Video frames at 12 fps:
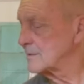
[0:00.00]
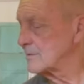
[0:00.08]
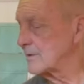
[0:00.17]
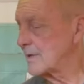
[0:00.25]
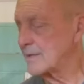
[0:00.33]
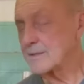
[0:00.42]

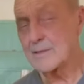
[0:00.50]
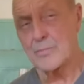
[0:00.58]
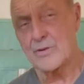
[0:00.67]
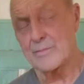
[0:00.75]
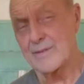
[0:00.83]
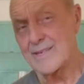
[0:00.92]
Right, I'll
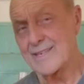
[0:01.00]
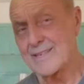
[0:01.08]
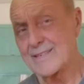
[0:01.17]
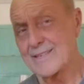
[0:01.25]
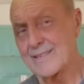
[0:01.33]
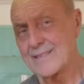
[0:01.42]
put it in my
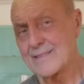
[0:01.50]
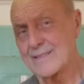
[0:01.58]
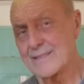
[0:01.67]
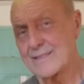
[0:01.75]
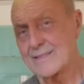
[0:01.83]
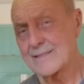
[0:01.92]
diary.
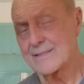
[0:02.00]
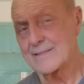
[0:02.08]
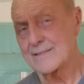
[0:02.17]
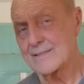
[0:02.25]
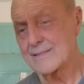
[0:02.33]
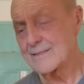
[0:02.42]

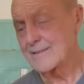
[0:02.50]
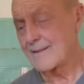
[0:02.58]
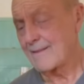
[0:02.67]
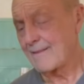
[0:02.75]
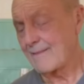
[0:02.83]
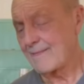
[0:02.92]
You
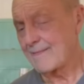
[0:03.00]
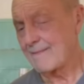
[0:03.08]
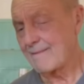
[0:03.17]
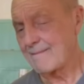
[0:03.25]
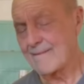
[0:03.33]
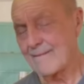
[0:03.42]
got a diary?
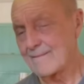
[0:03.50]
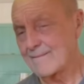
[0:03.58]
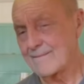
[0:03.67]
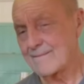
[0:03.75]
No.